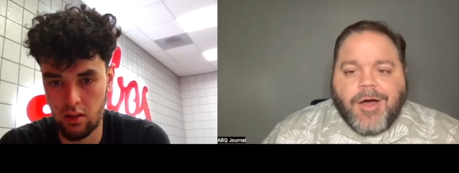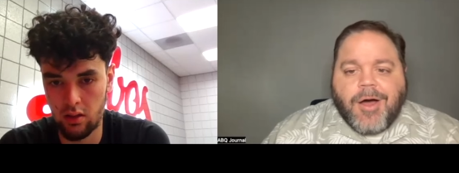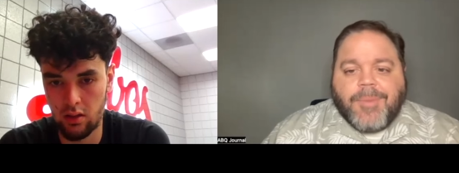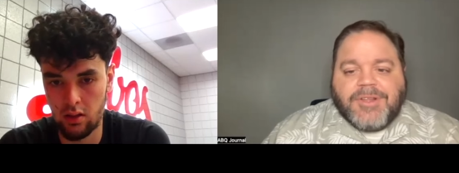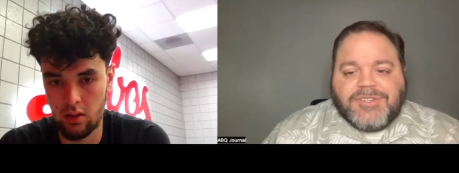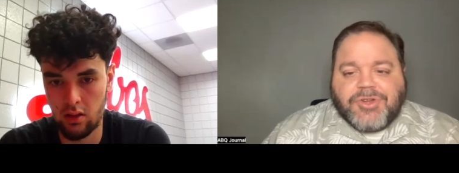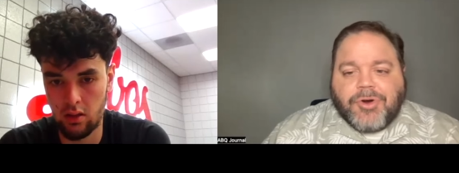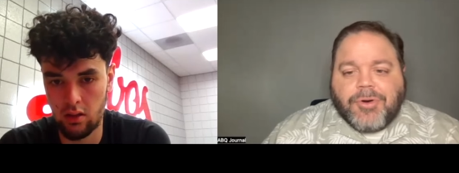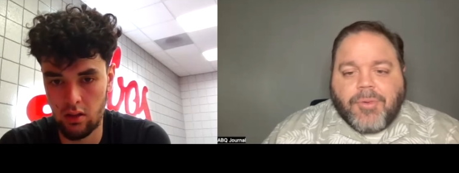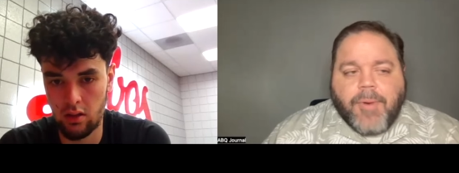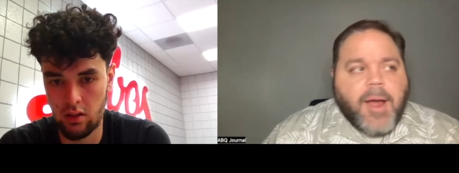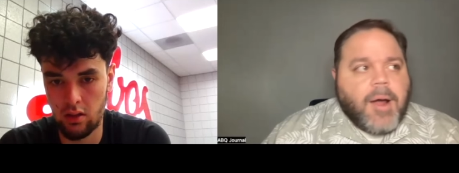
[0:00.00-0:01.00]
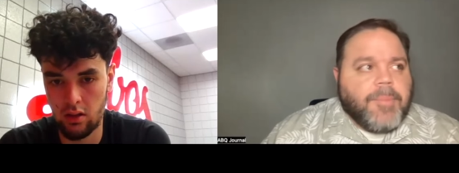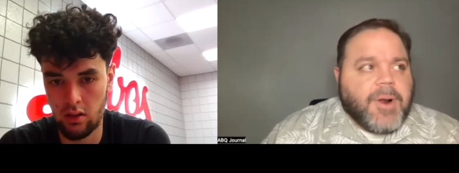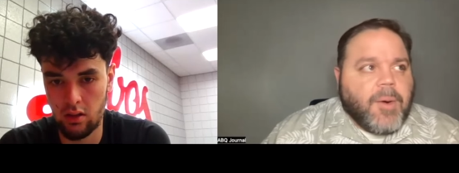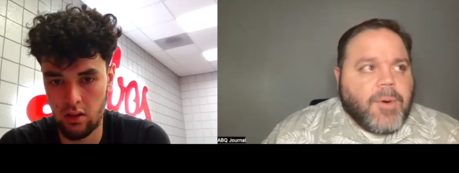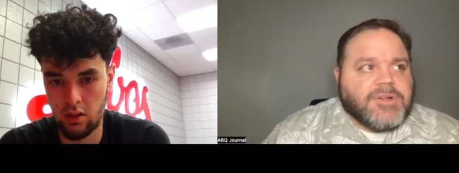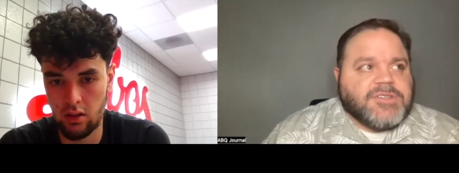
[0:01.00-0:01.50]
Speaker 1: Um, it's turned around,
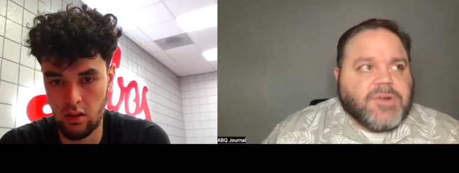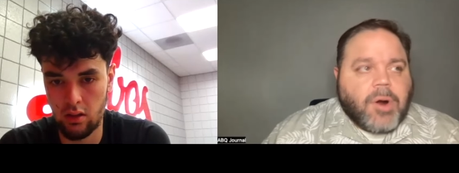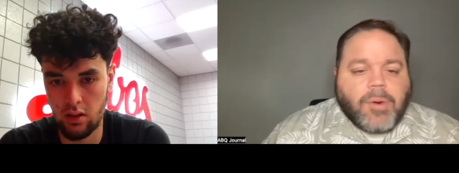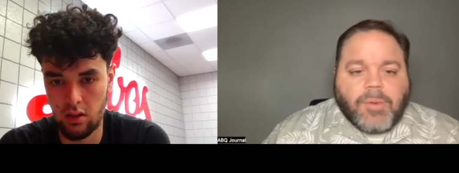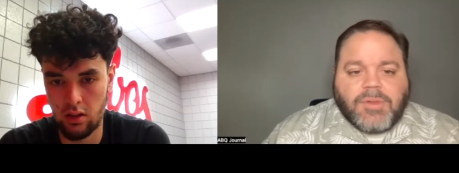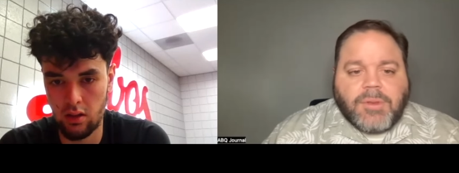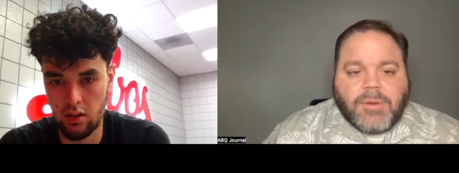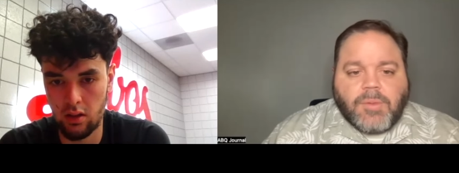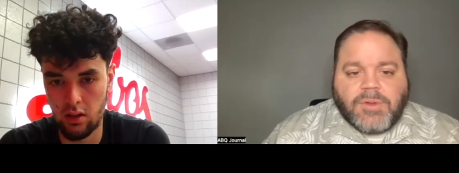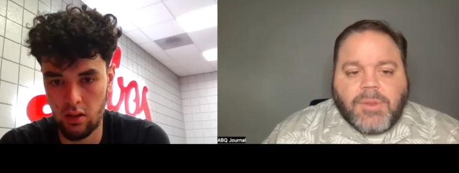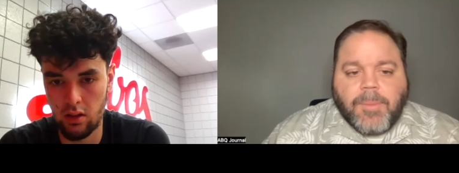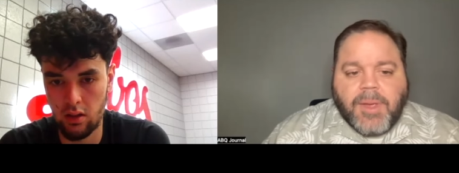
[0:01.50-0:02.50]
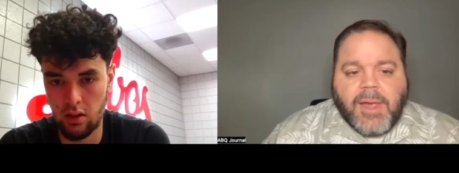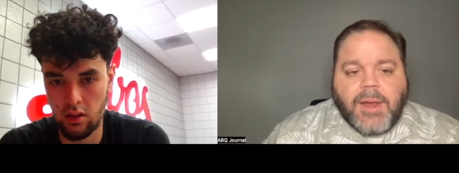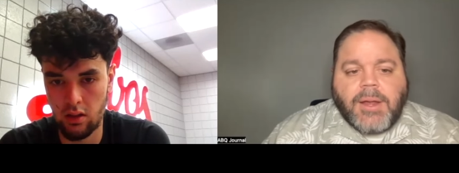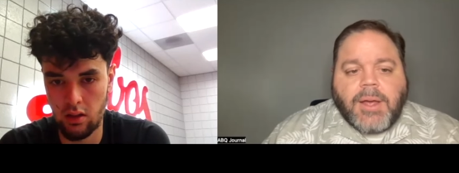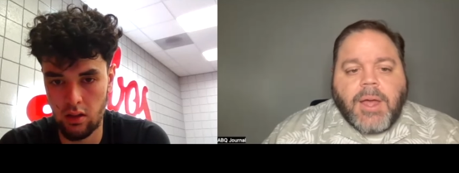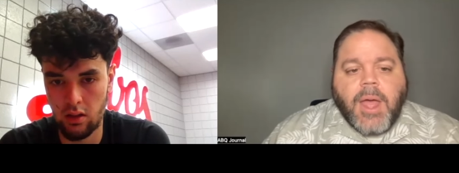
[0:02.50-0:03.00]
but I want to start with the with the
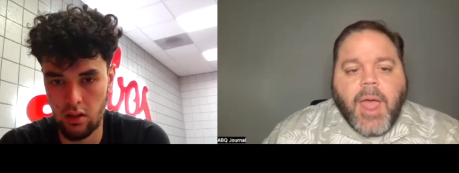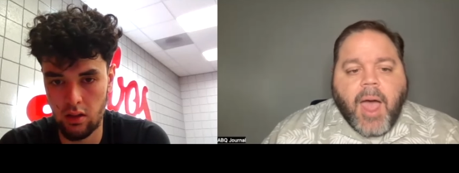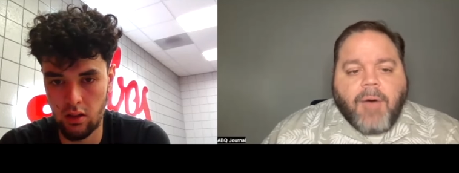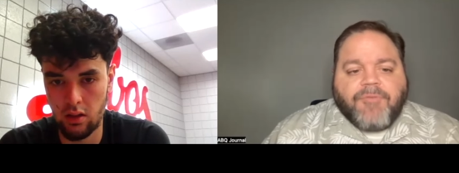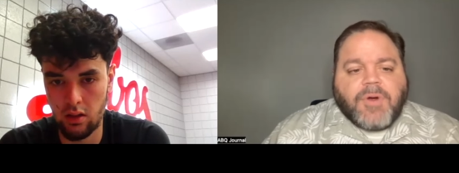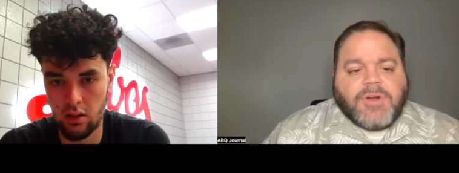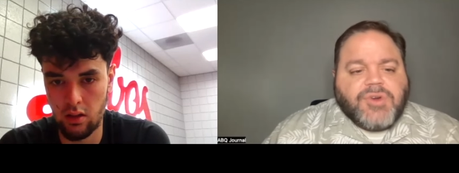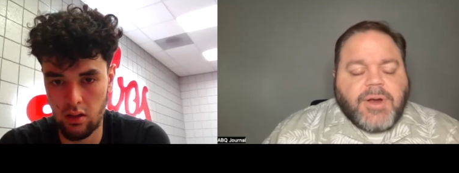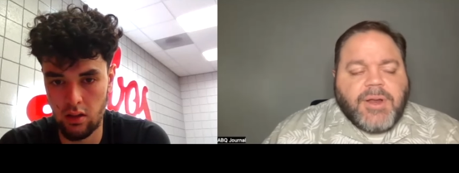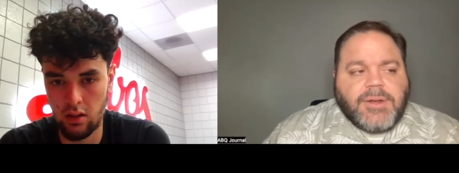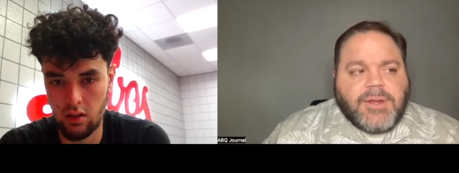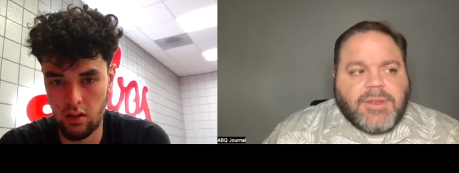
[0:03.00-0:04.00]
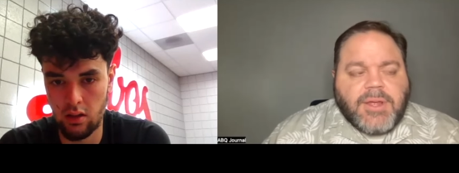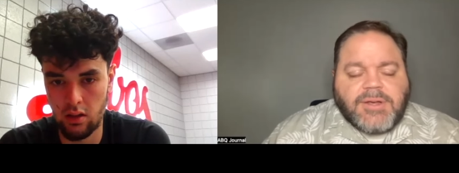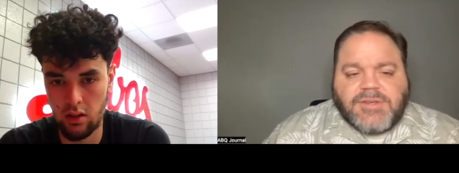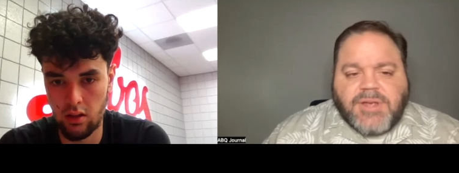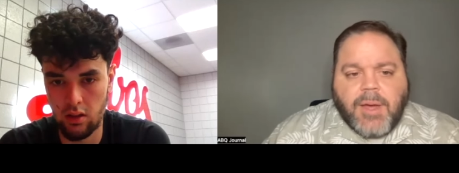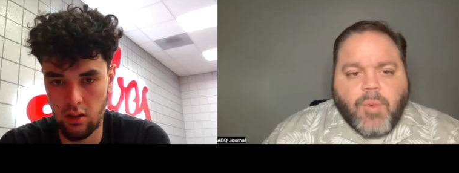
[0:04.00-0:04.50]
beginning. How frustrating did
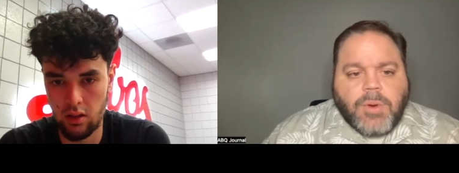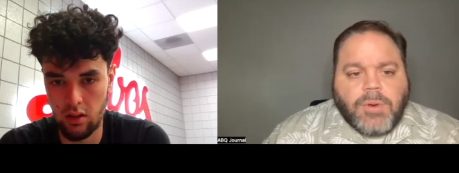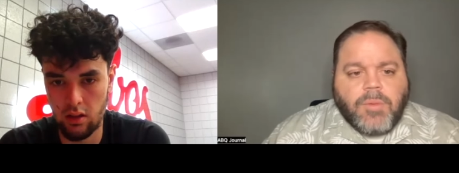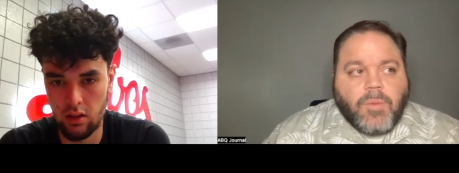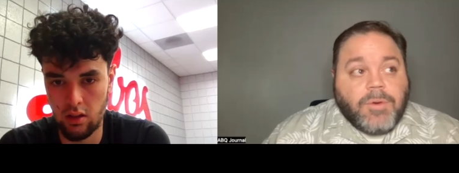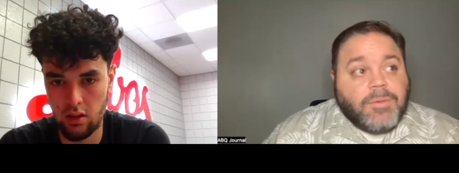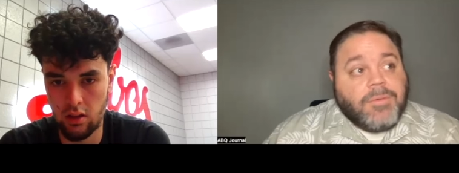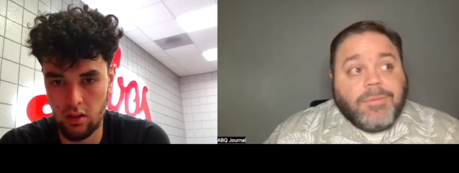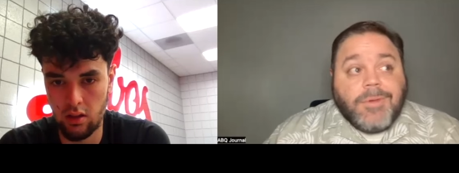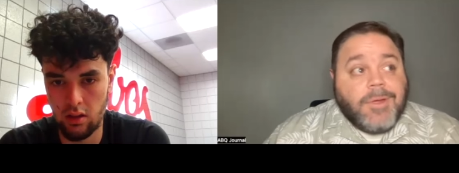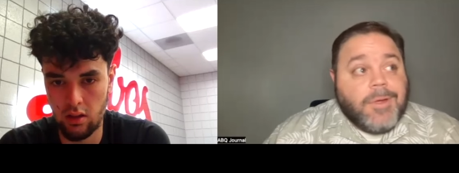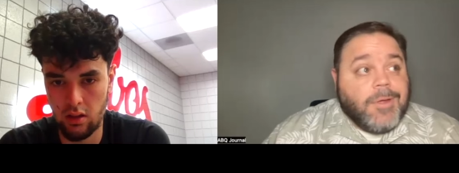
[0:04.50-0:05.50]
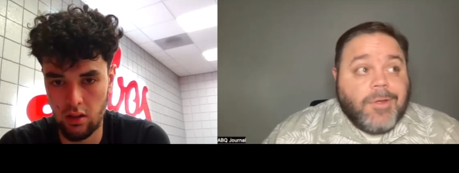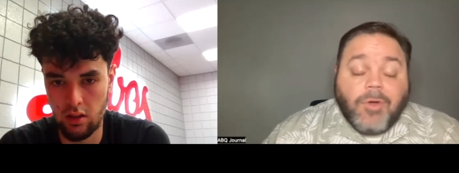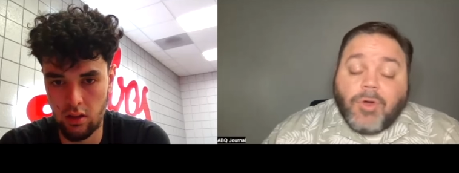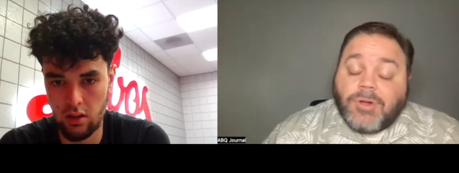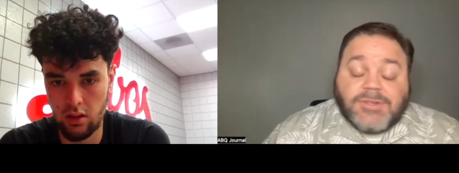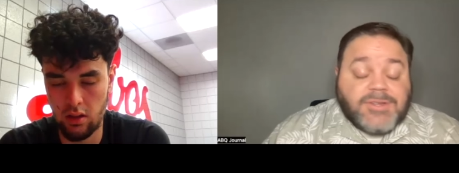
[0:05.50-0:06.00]
things get when when
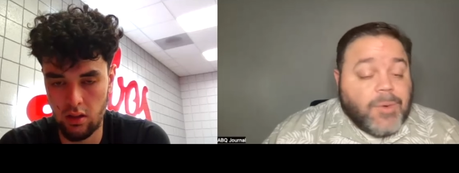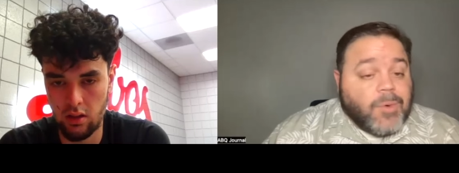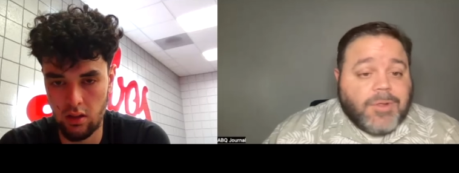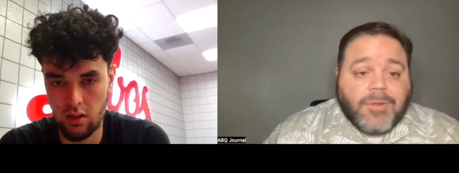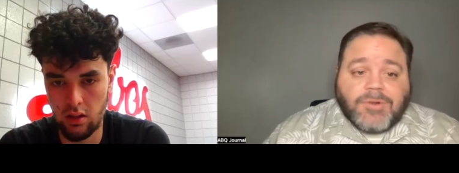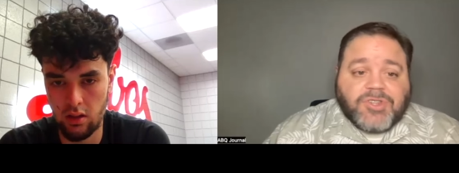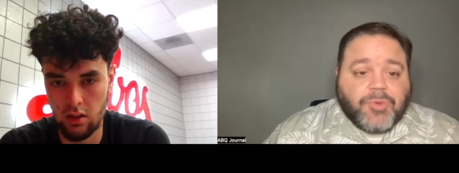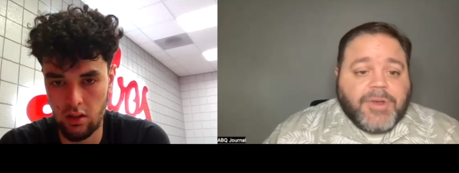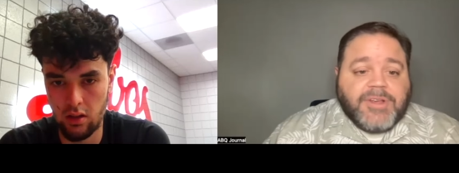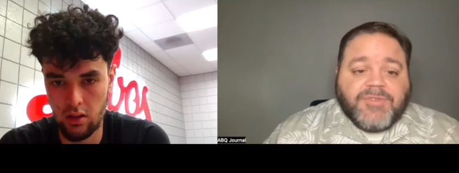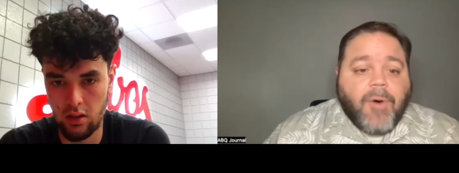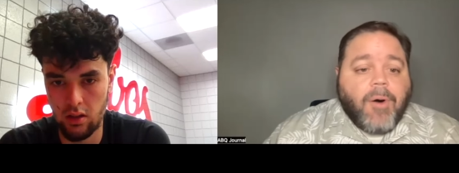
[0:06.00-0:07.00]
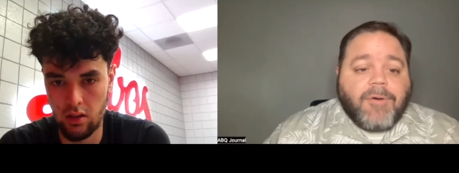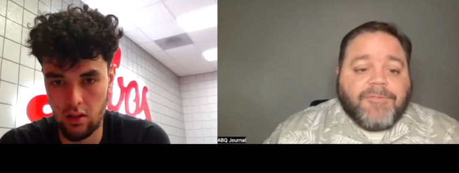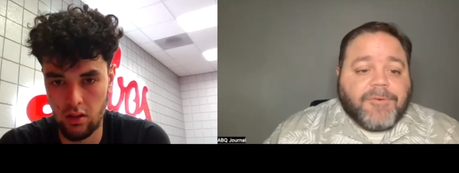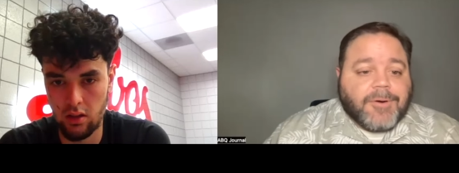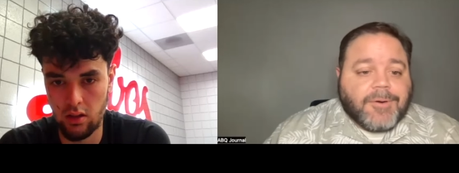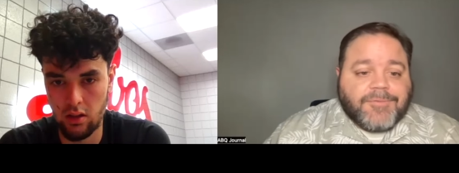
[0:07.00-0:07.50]
you couldn't see one of those threes
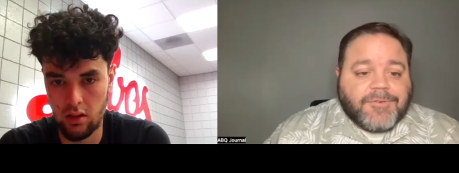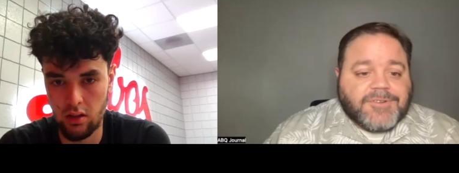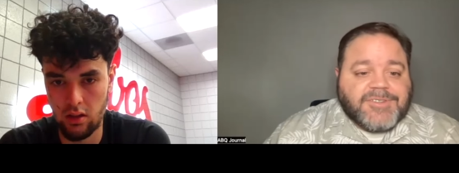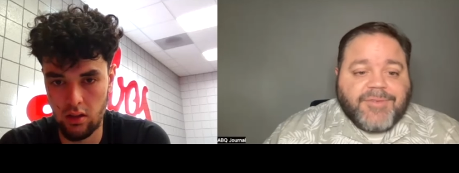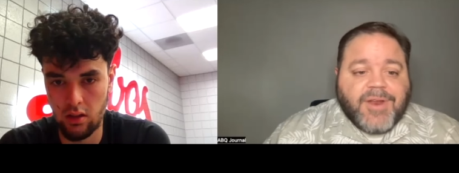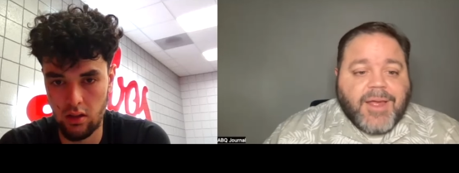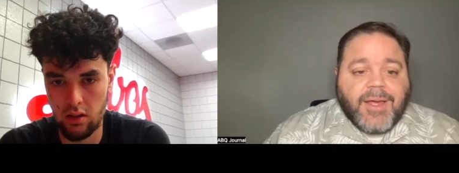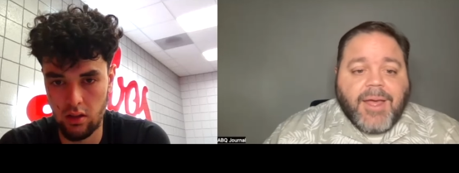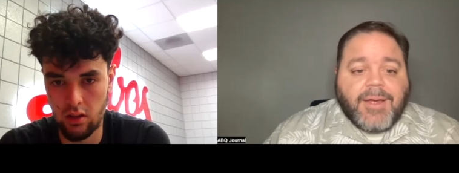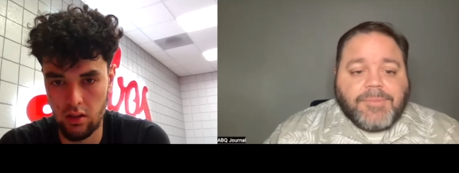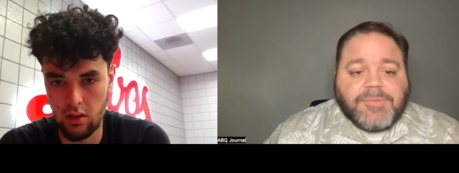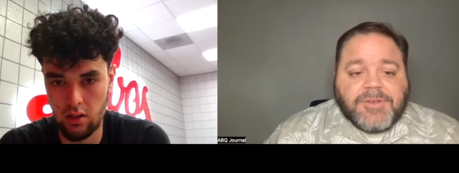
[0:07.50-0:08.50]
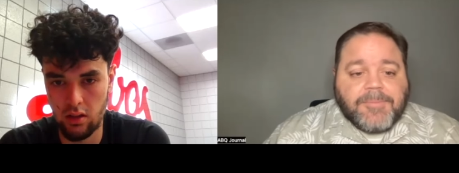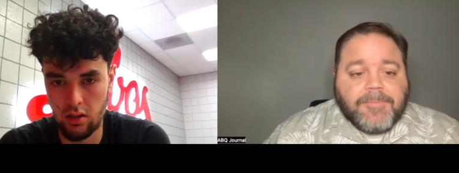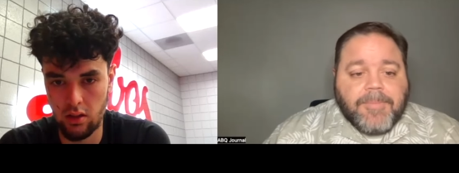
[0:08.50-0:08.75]
fall for for seven eight games?